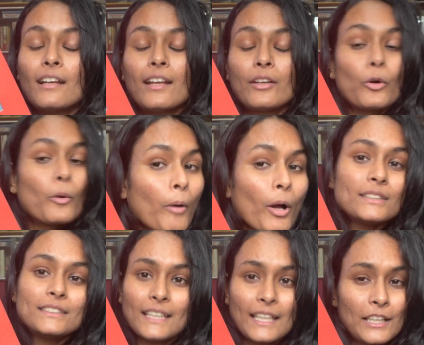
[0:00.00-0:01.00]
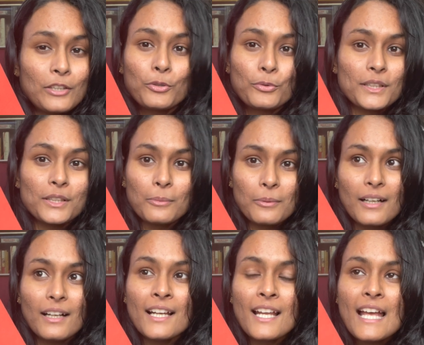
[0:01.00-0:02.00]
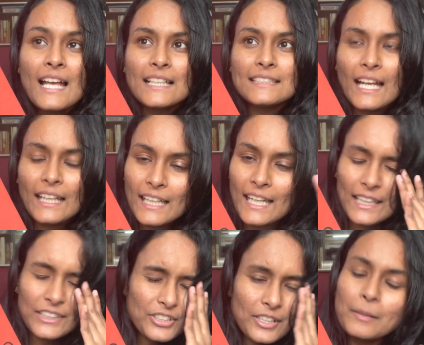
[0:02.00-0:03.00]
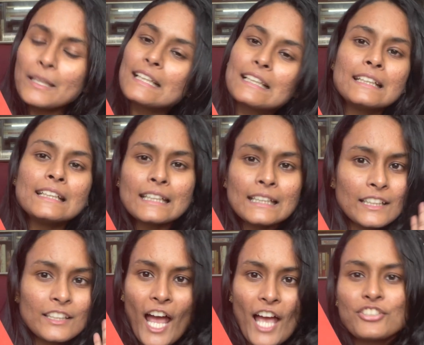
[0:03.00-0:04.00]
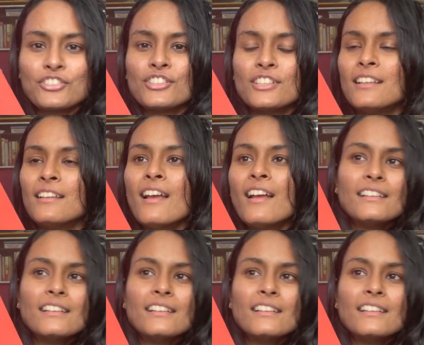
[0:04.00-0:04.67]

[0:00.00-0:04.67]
robots taking over the world is that they're extremely clinically rational.